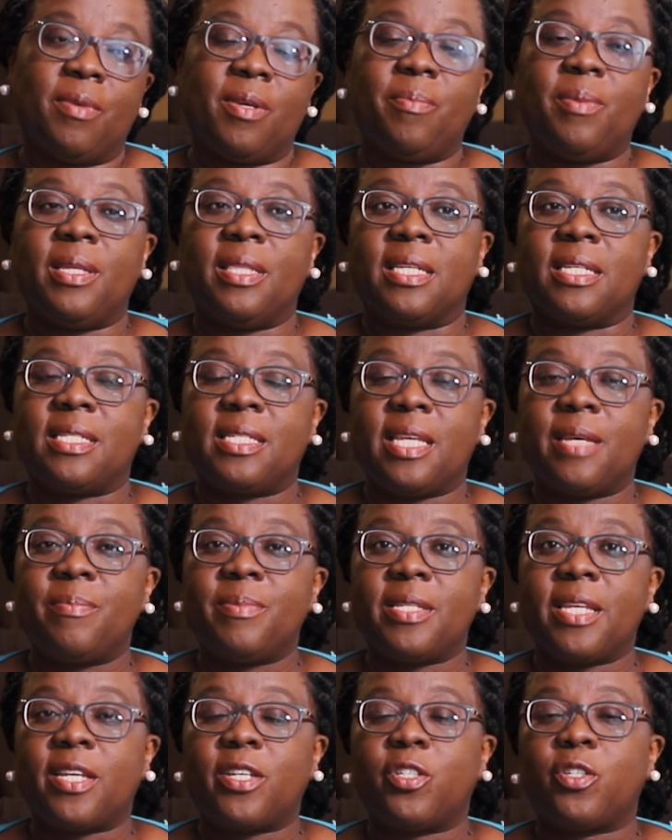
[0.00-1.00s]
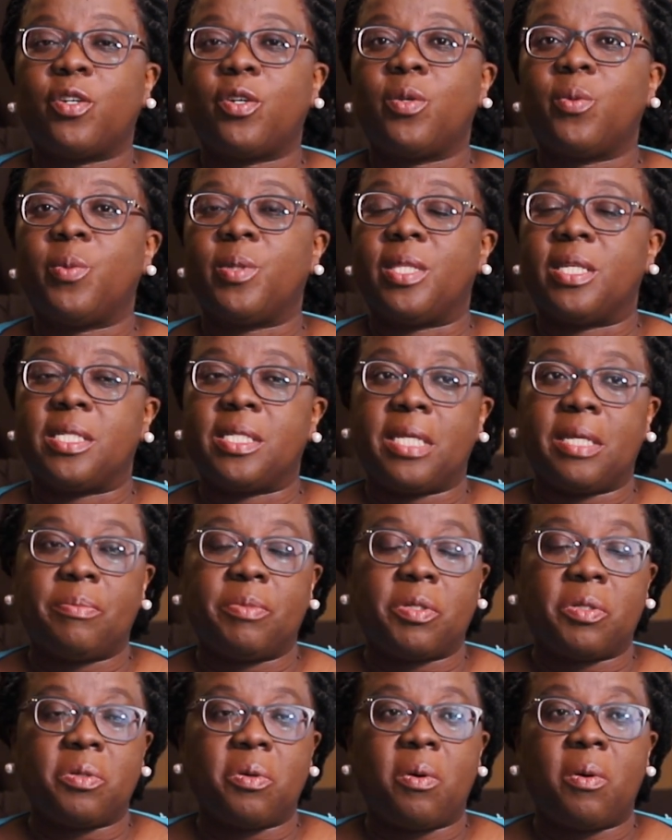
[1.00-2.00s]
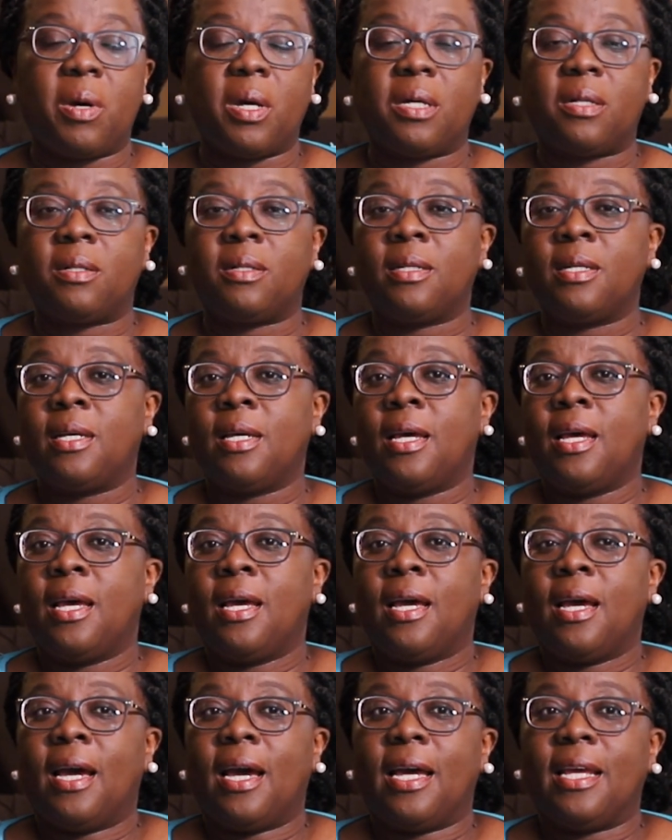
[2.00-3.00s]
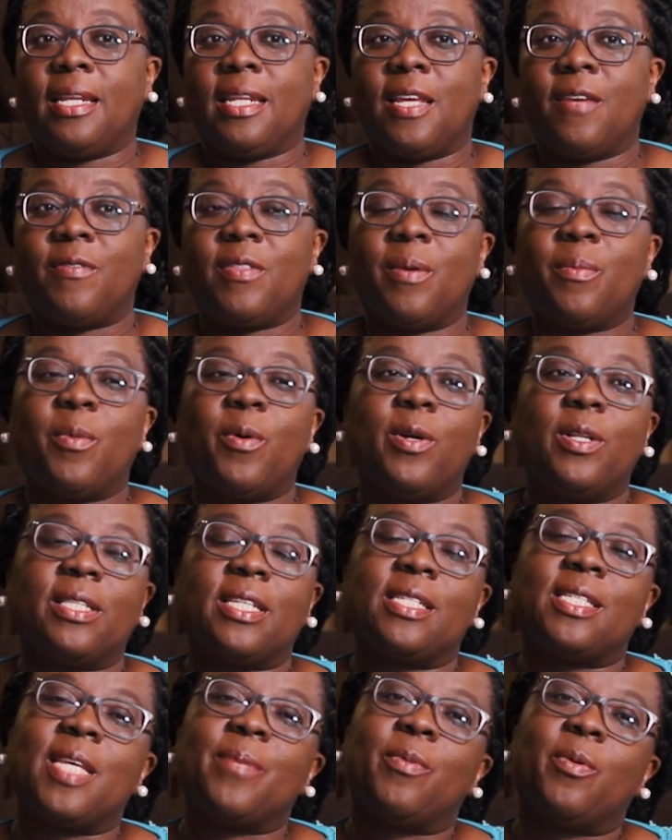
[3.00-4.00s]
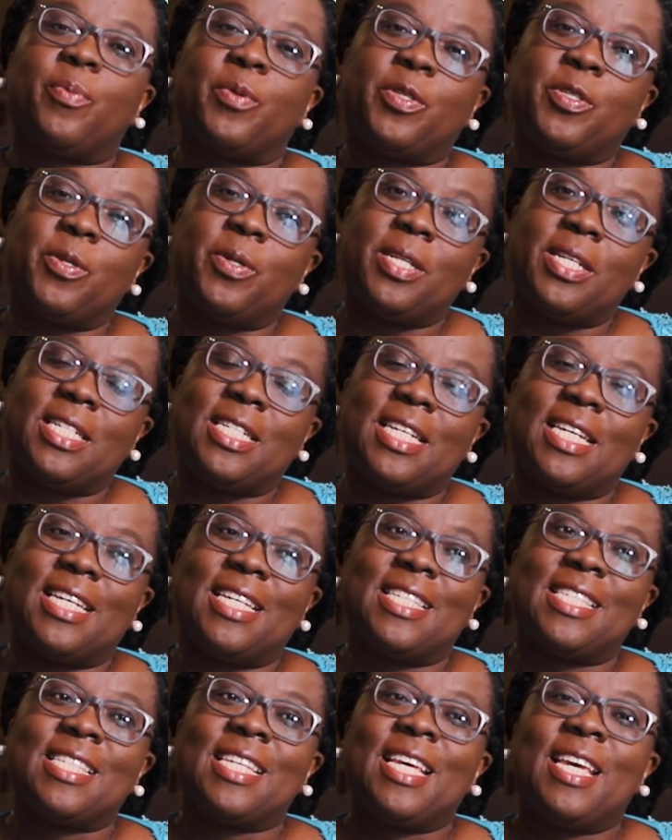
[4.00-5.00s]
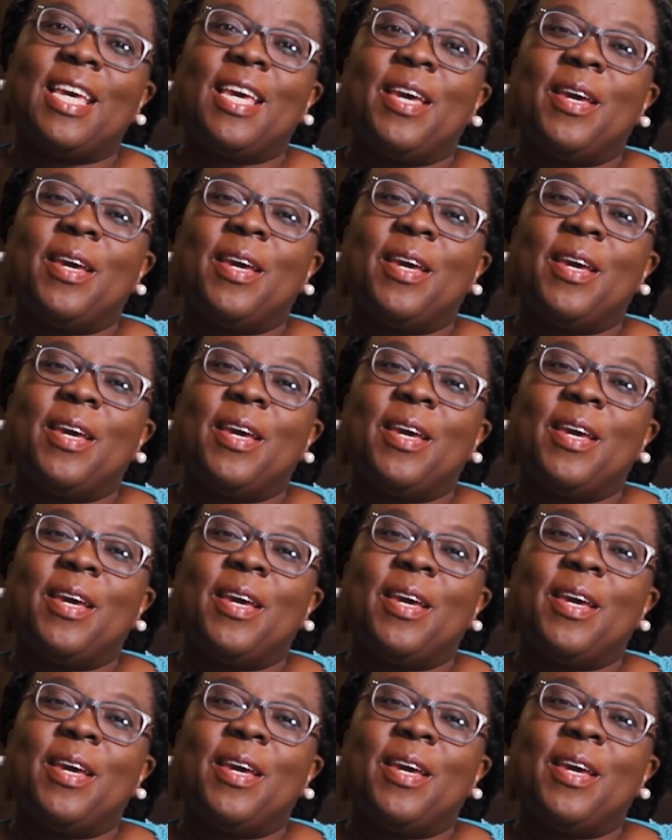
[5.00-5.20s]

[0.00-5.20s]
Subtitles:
maybe in the same section with the same soil and give them all the same opportunities.